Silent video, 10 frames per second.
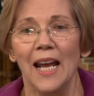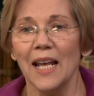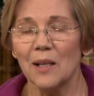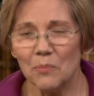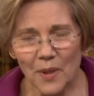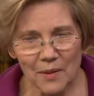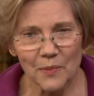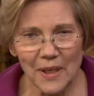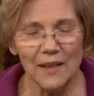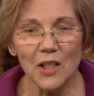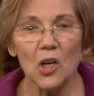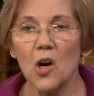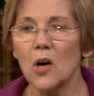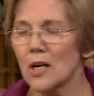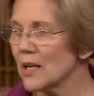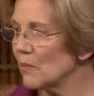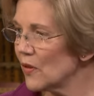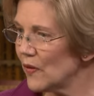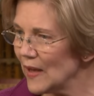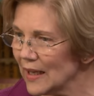And I'm, I'm in the car and I'm
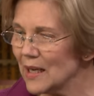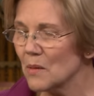thinking